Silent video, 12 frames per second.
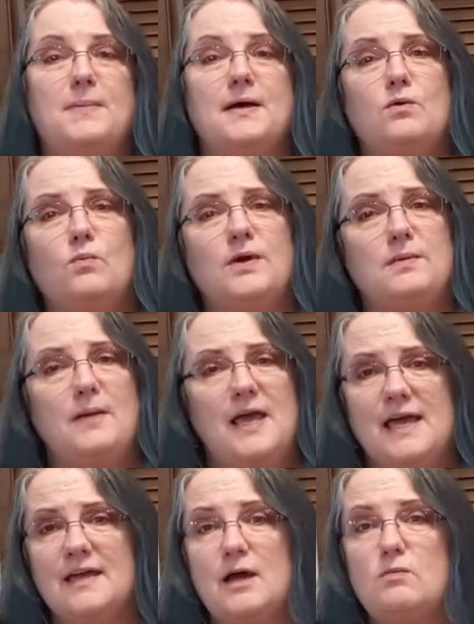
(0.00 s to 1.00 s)
But when
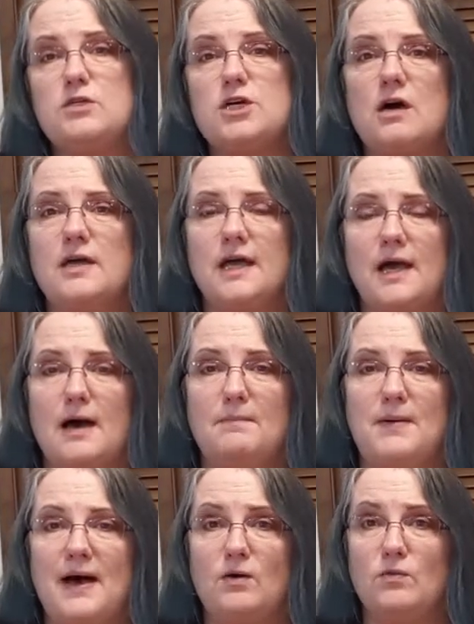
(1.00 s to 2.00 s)
he and I were talking
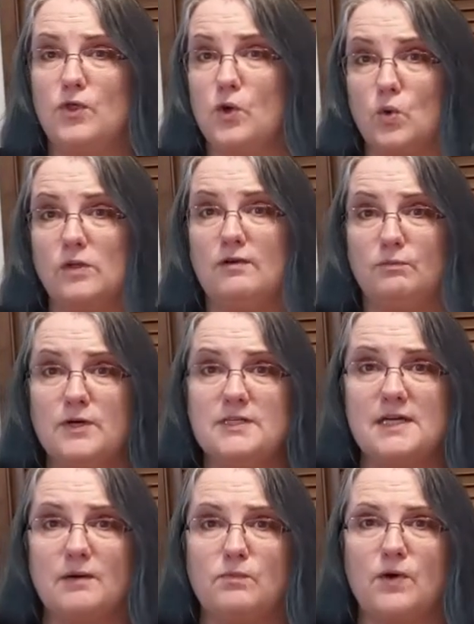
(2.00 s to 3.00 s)
about the gold leaf
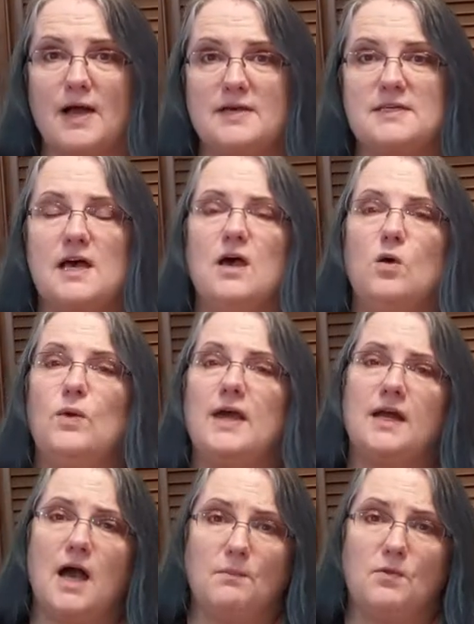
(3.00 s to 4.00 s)
printing press, we
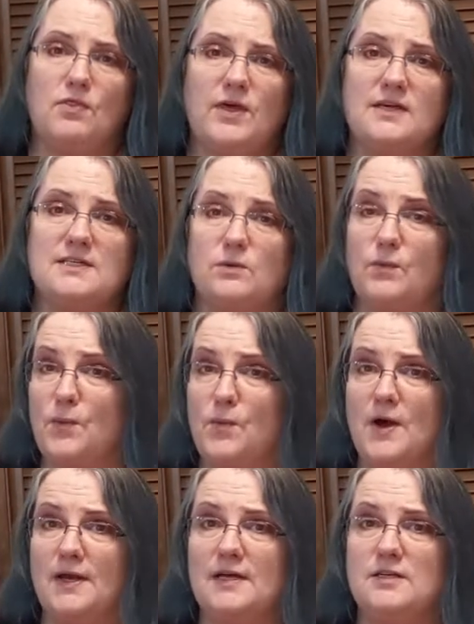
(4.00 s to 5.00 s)
had a couple things that we
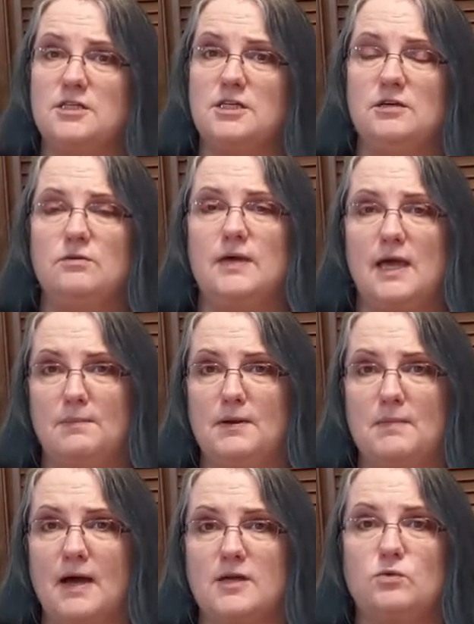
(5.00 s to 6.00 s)
wanted to keep
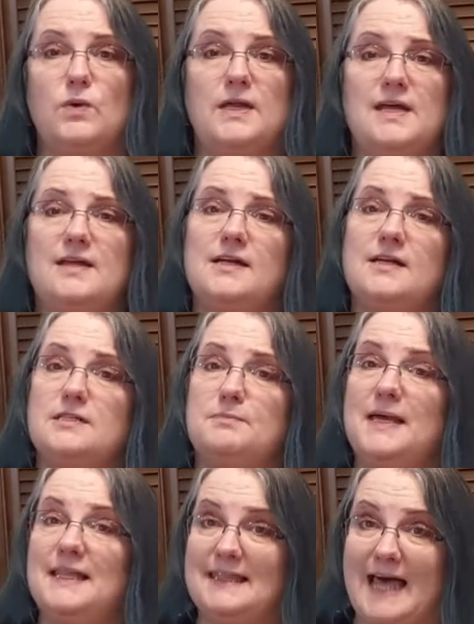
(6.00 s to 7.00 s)
in mind. We needed it to
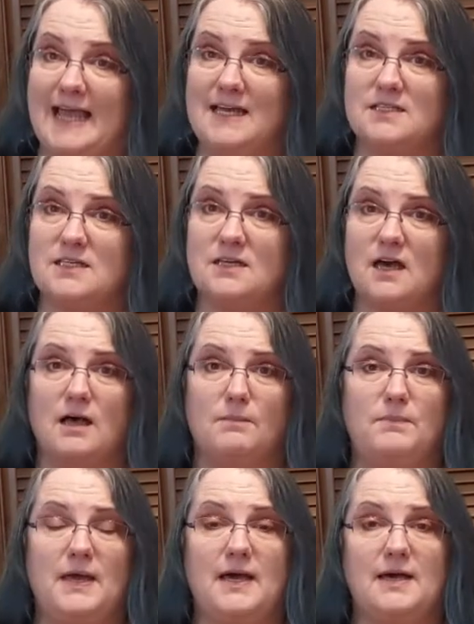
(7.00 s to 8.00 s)
be light
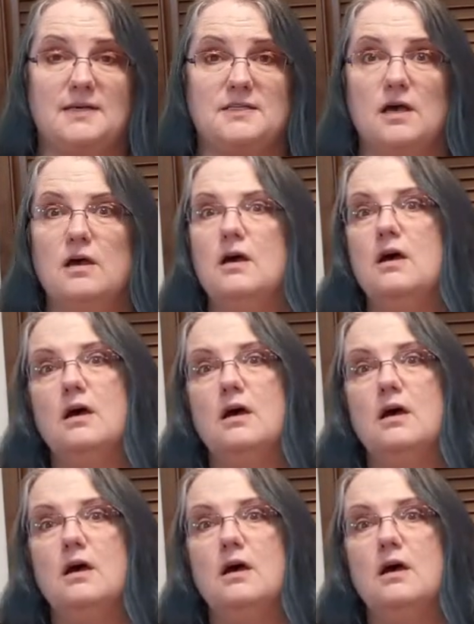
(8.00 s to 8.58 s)
um, because